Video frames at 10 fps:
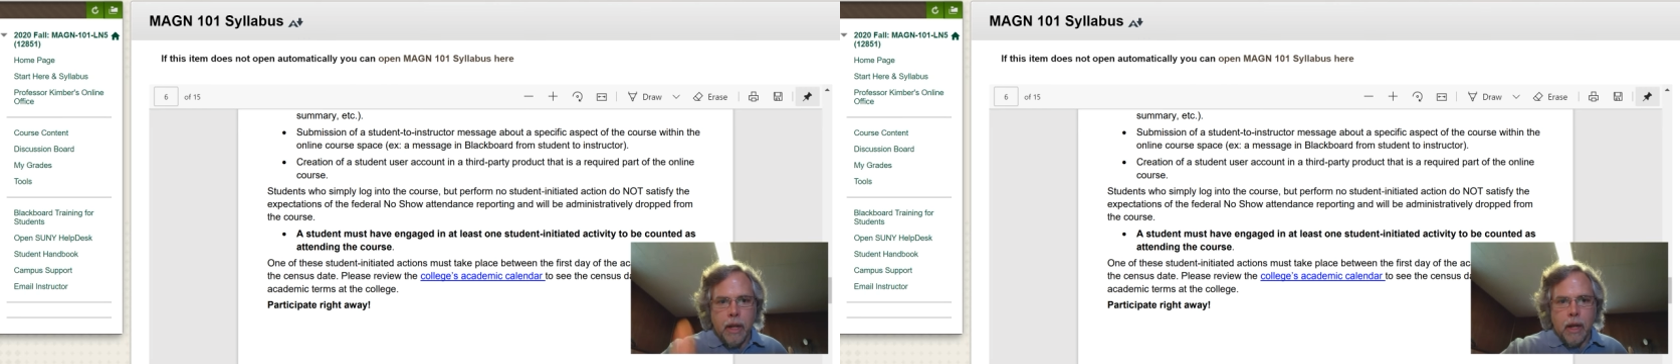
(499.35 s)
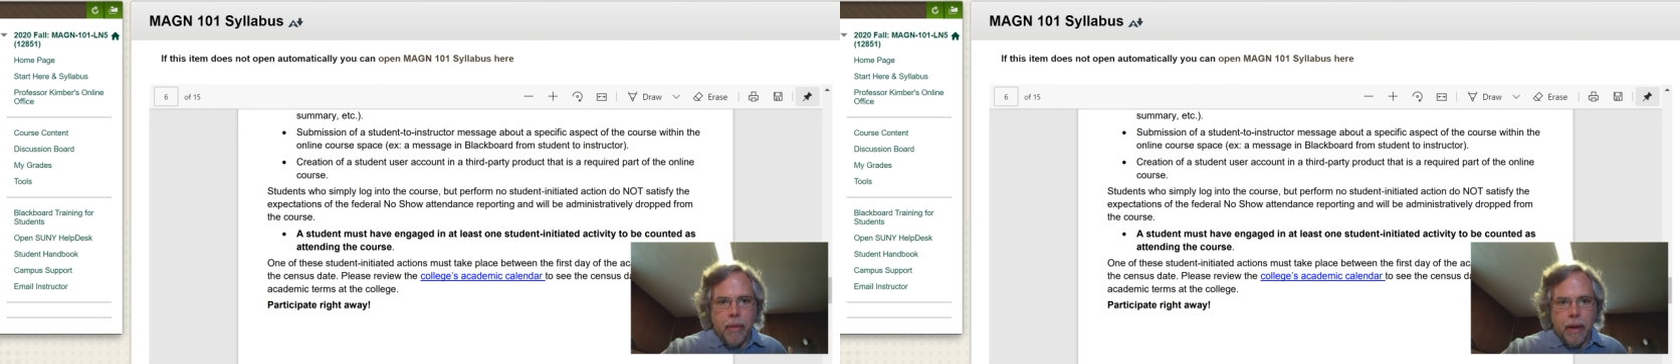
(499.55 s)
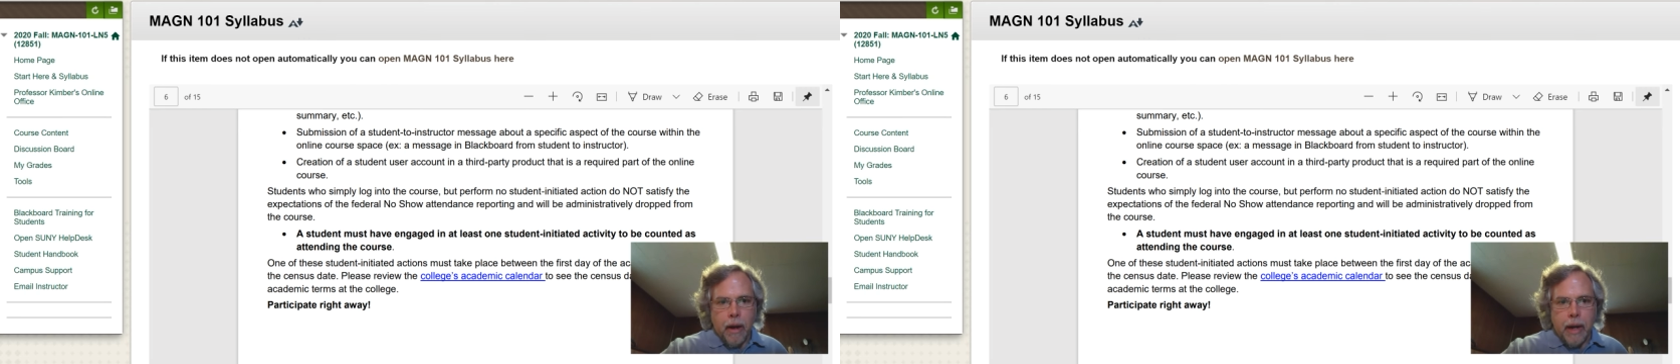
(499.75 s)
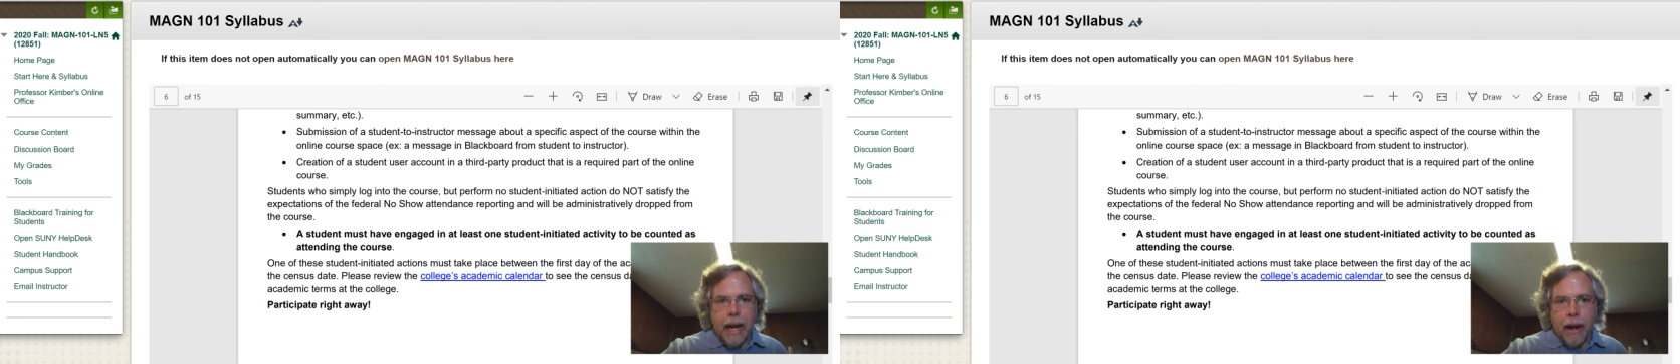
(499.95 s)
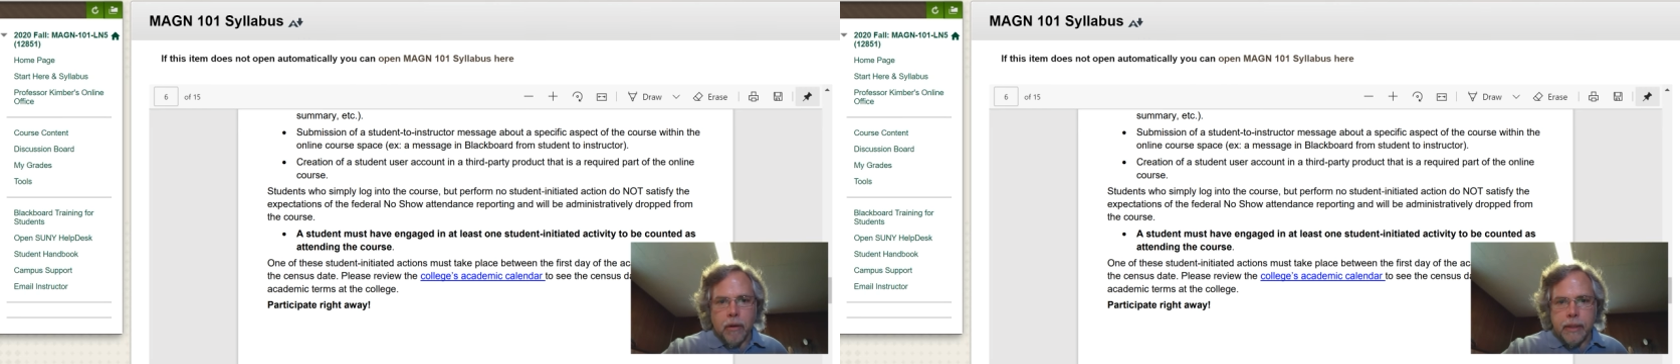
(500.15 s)
about
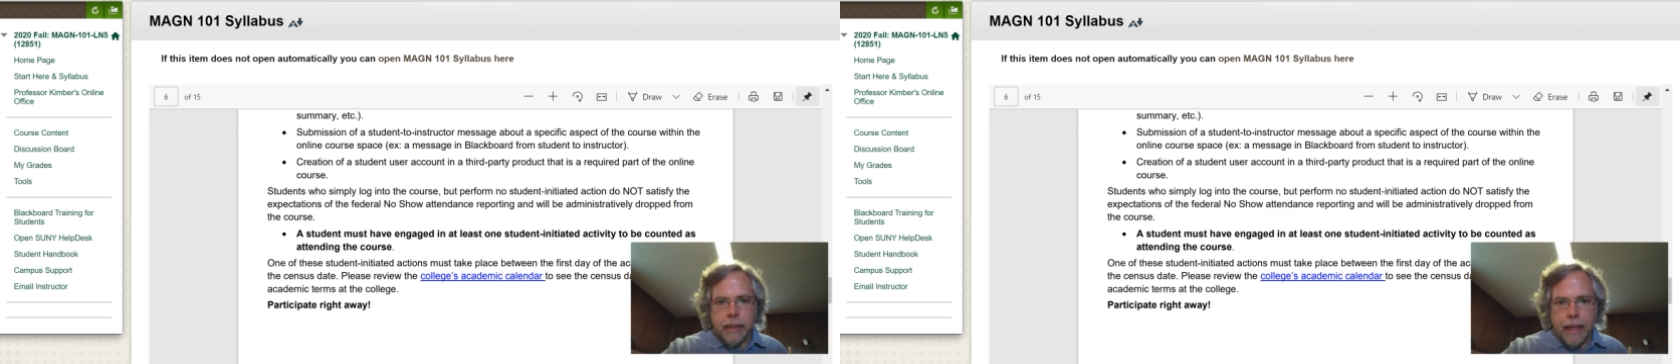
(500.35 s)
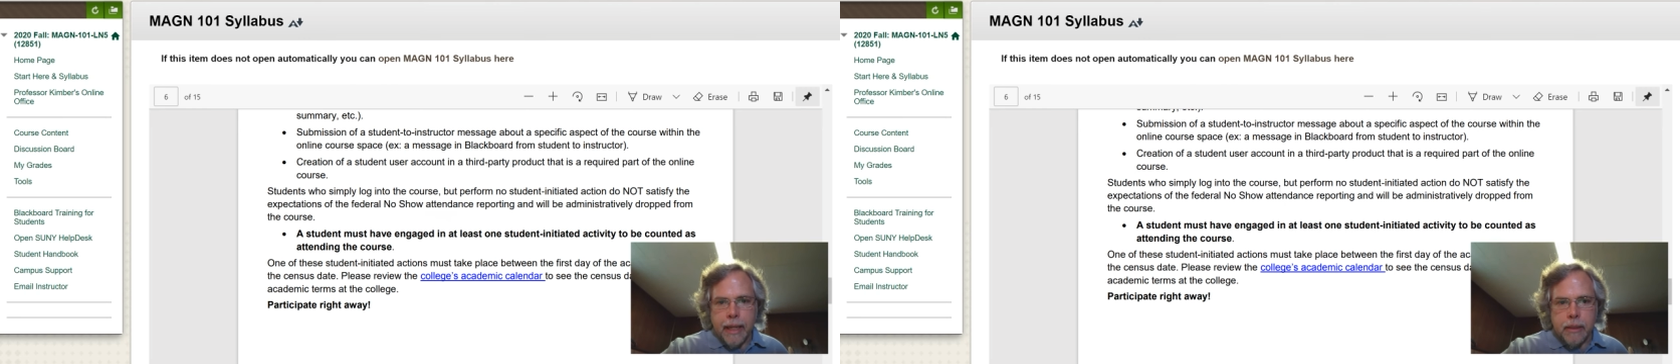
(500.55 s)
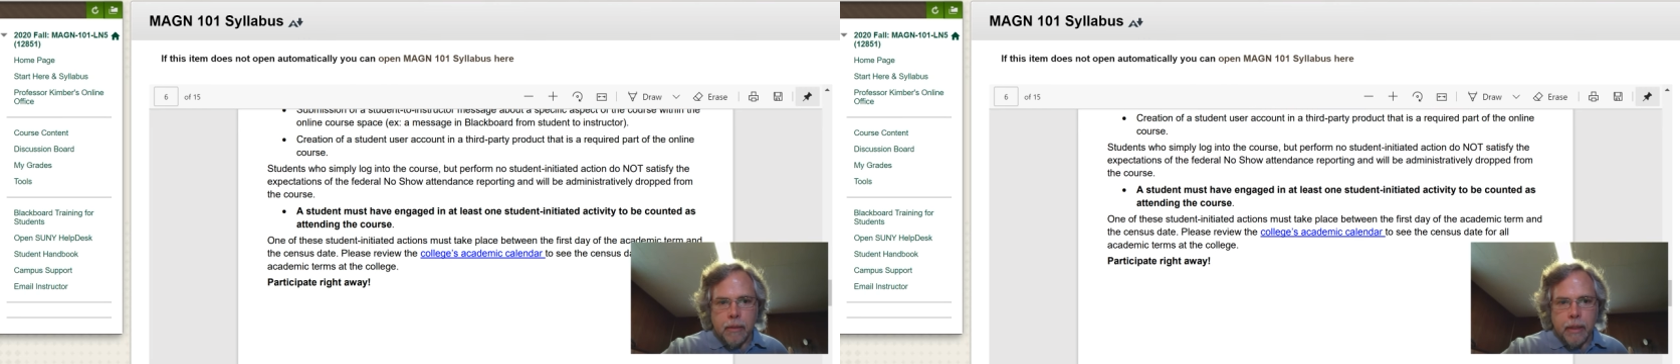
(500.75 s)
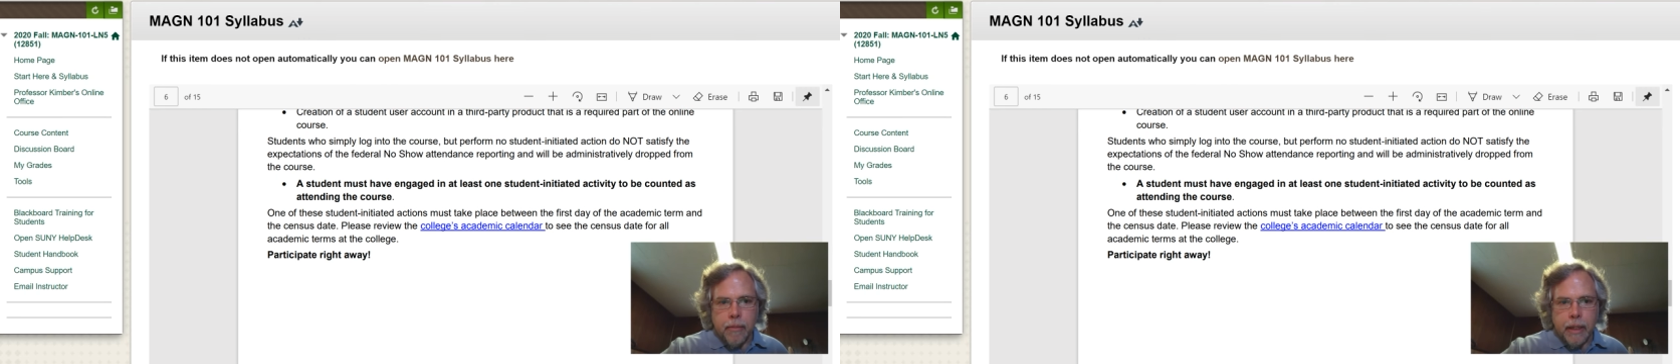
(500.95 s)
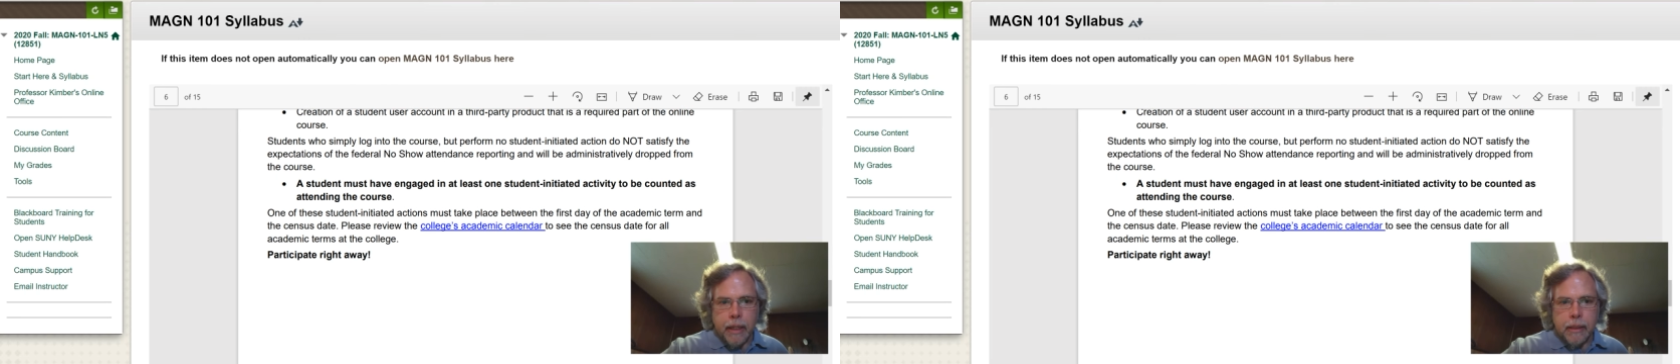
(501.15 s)
how to get into my
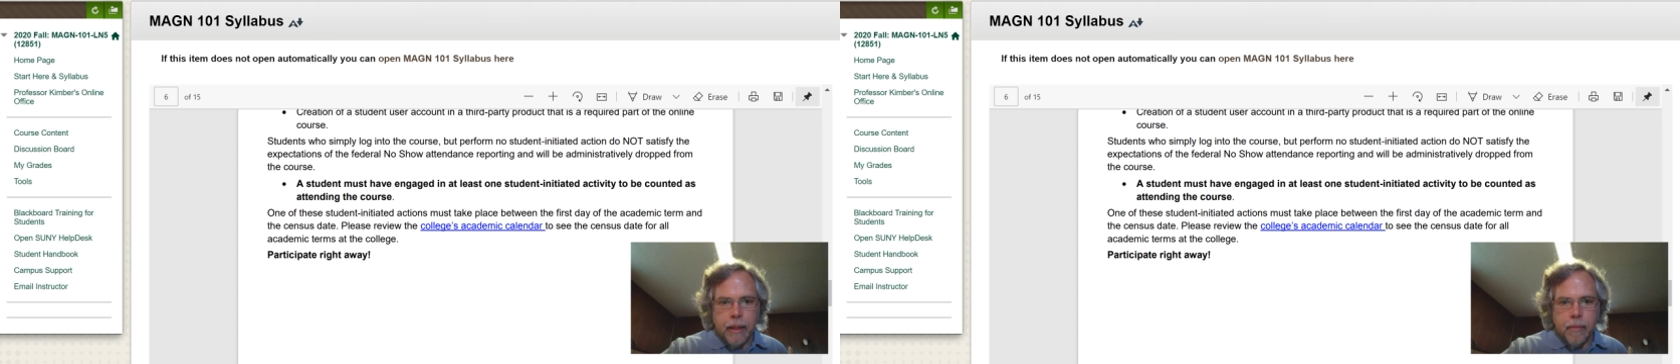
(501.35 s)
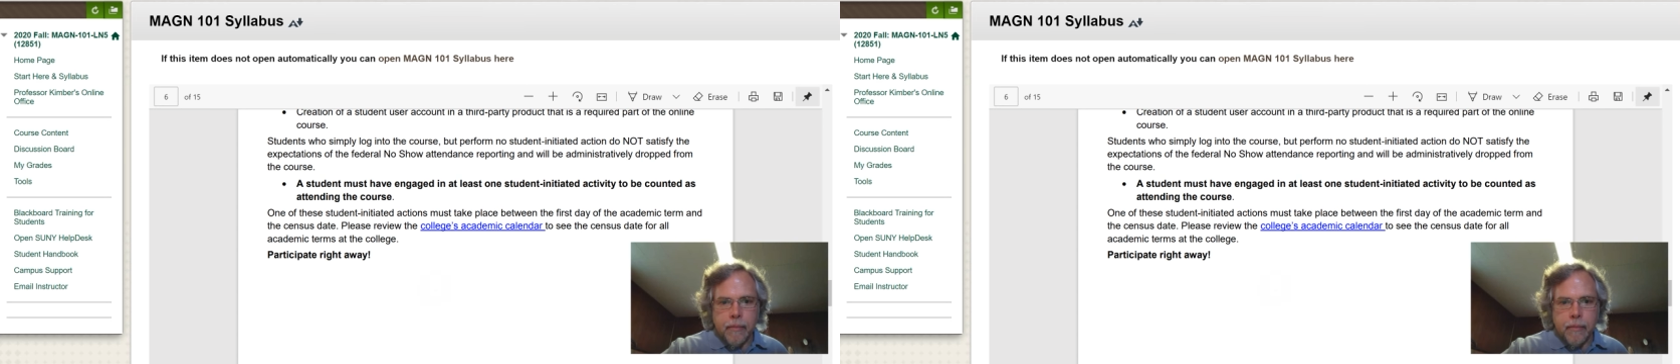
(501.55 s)
math lab.